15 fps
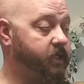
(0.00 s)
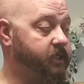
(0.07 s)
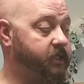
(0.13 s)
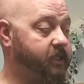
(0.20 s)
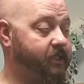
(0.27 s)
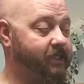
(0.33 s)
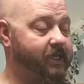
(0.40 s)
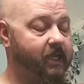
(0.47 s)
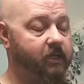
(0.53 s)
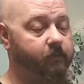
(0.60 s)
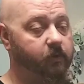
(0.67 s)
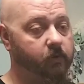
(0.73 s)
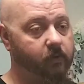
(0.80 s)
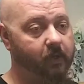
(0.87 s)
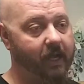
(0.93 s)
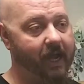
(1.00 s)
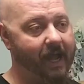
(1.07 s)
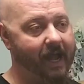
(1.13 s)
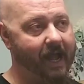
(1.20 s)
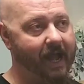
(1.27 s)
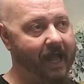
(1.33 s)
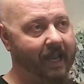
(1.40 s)
It's extendable.
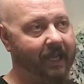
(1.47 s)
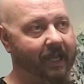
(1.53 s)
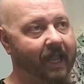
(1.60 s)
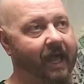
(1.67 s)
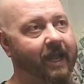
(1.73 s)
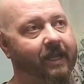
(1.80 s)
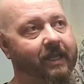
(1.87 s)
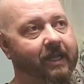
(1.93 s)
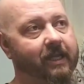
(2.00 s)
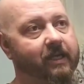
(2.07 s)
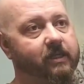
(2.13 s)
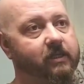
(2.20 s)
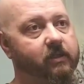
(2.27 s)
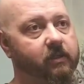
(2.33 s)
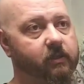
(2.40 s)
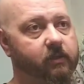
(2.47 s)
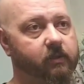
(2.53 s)
I like it.